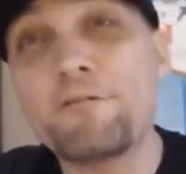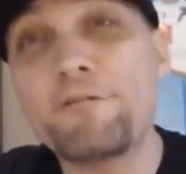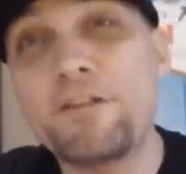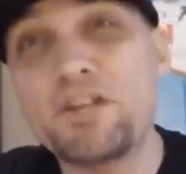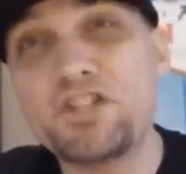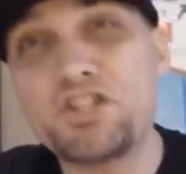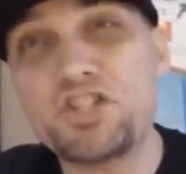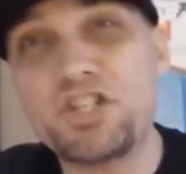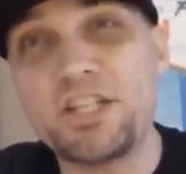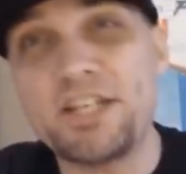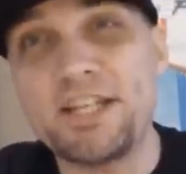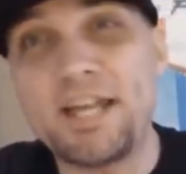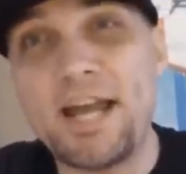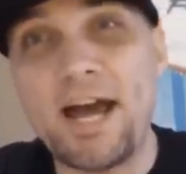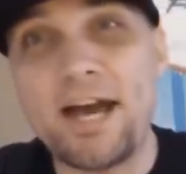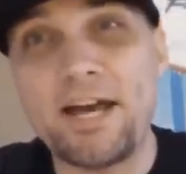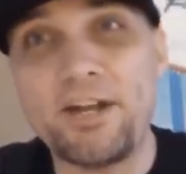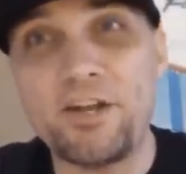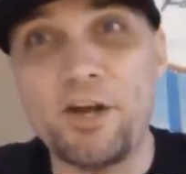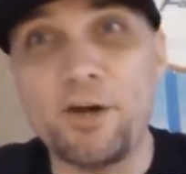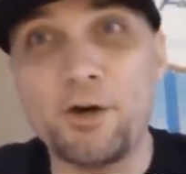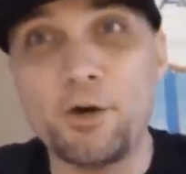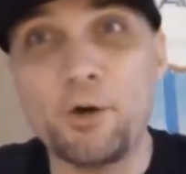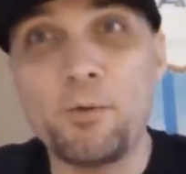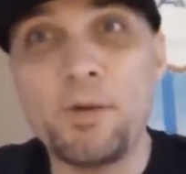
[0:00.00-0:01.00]

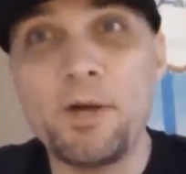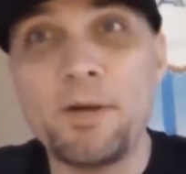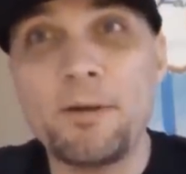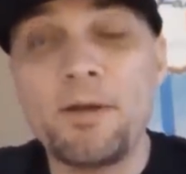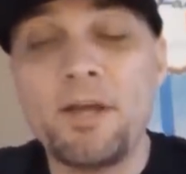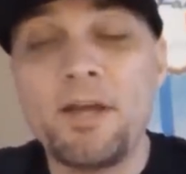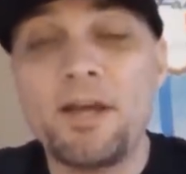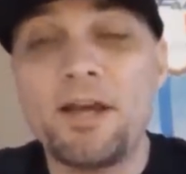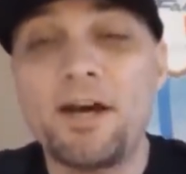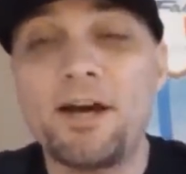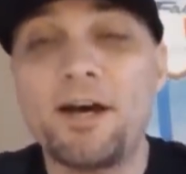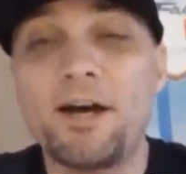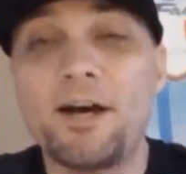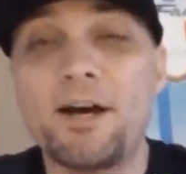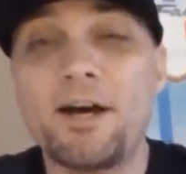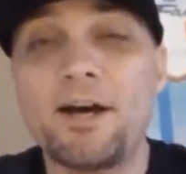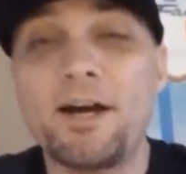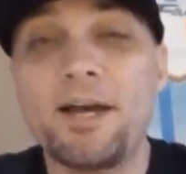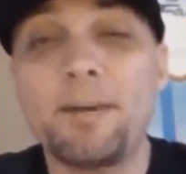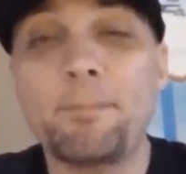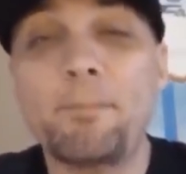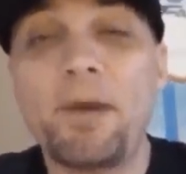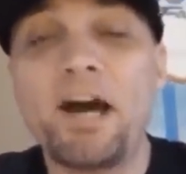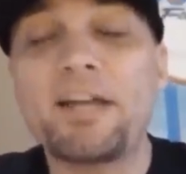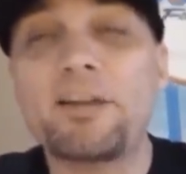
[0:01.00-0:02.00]
aficionado uh,
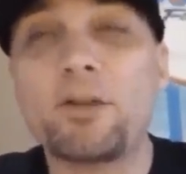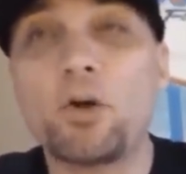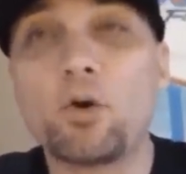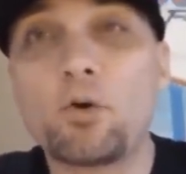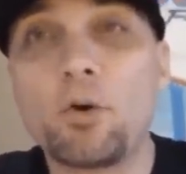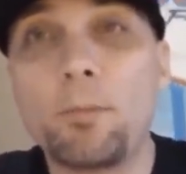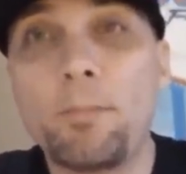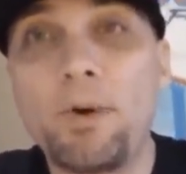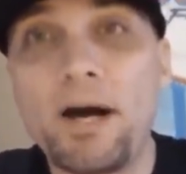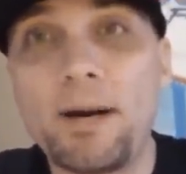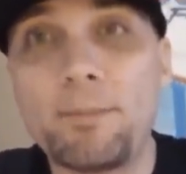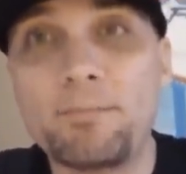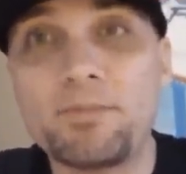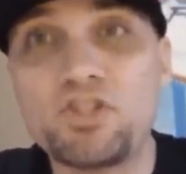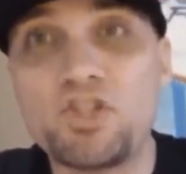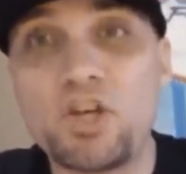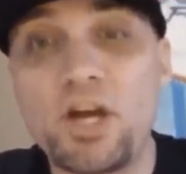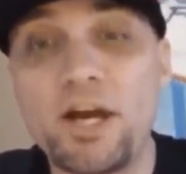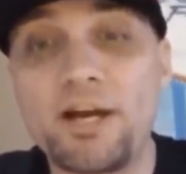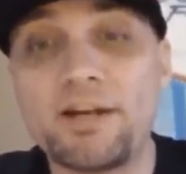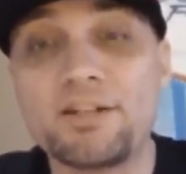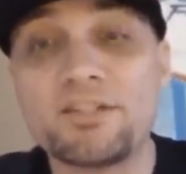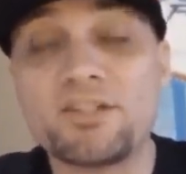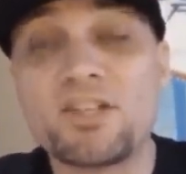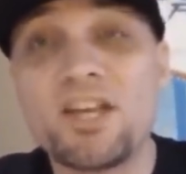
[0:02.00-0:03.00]
at my local Papa
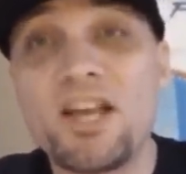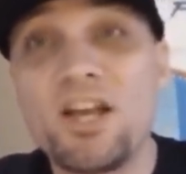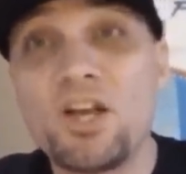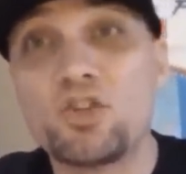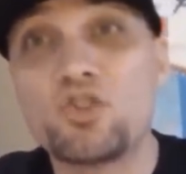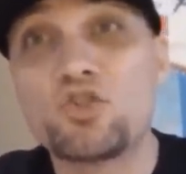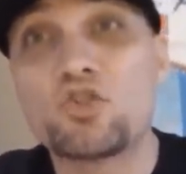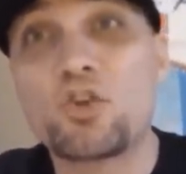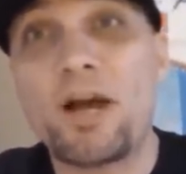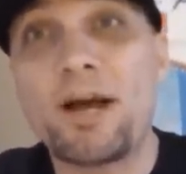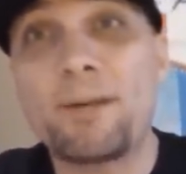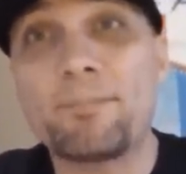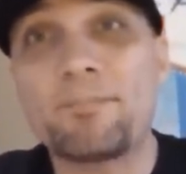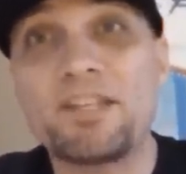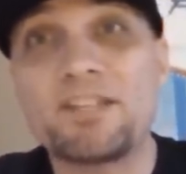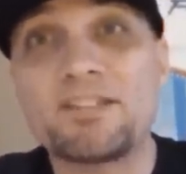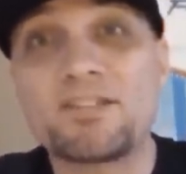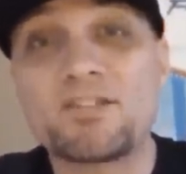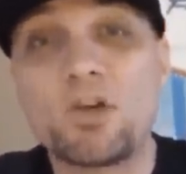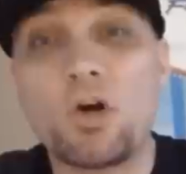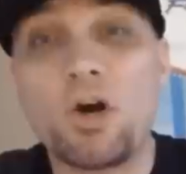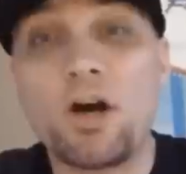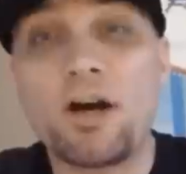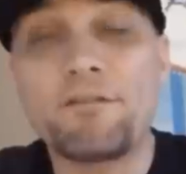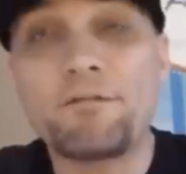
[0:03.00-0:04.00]
John's, drop
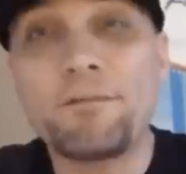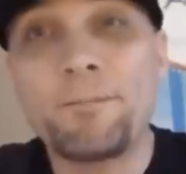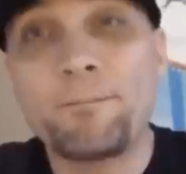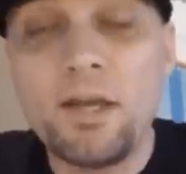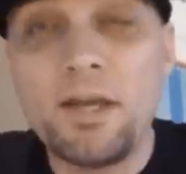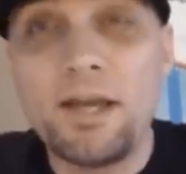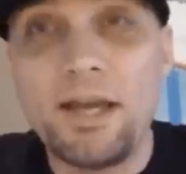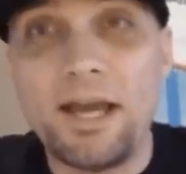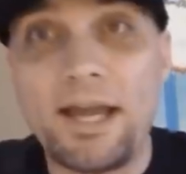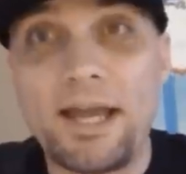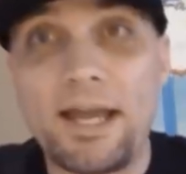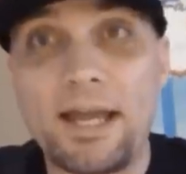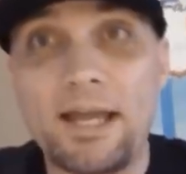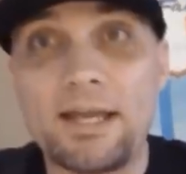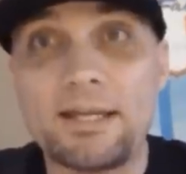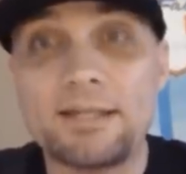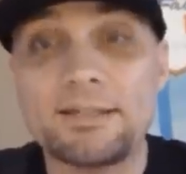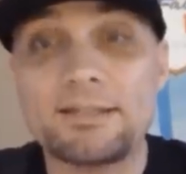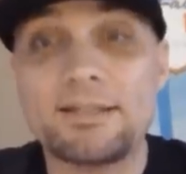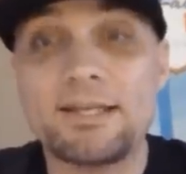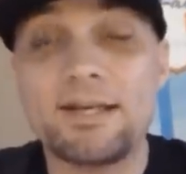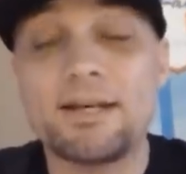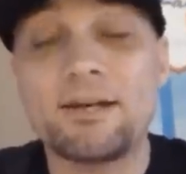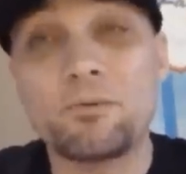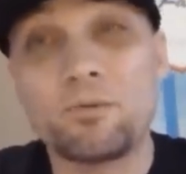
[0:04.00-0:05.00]
this off,
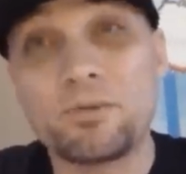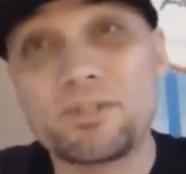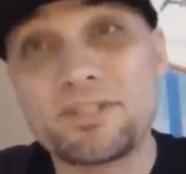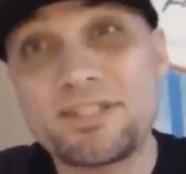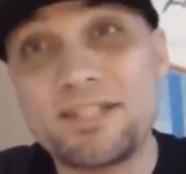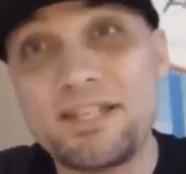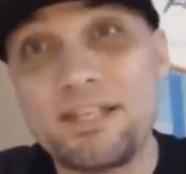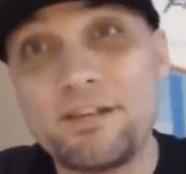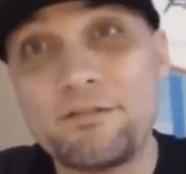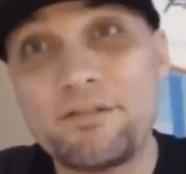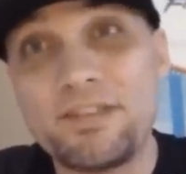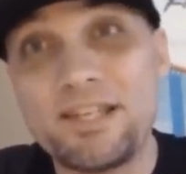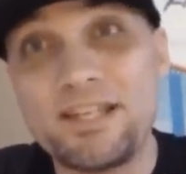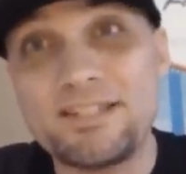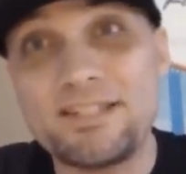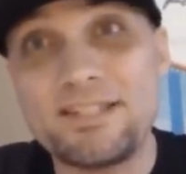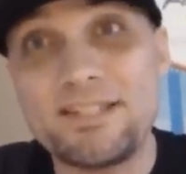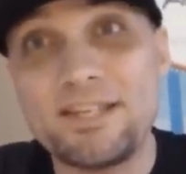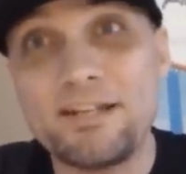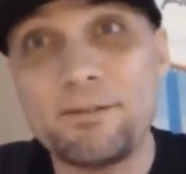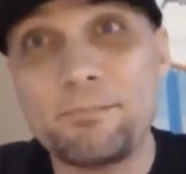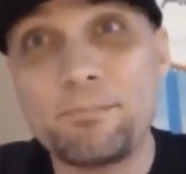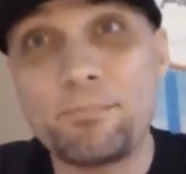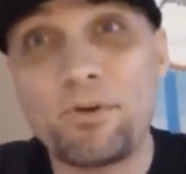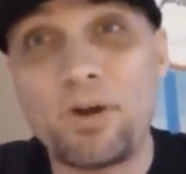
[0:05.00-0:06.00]
and uh, we'll see if they
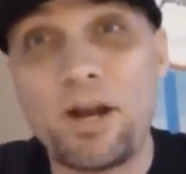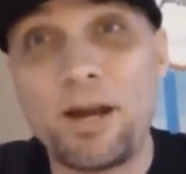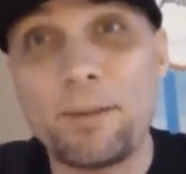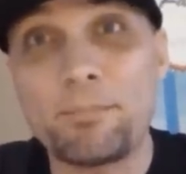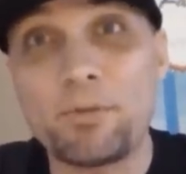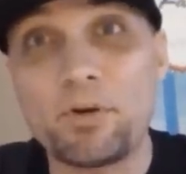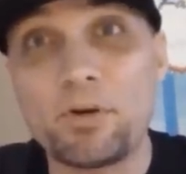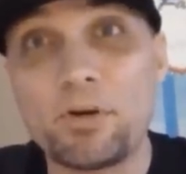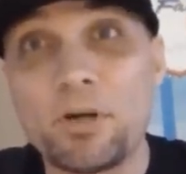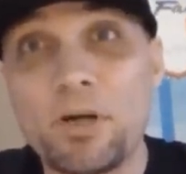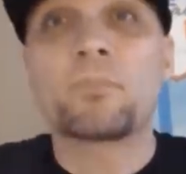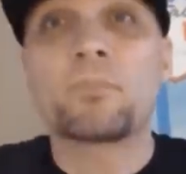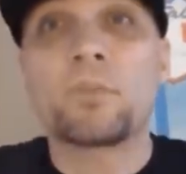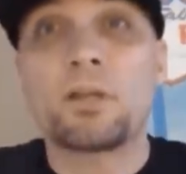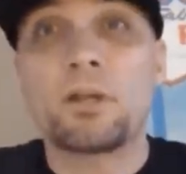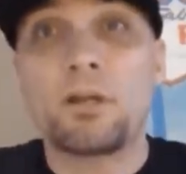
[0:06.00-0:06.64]
did it proper.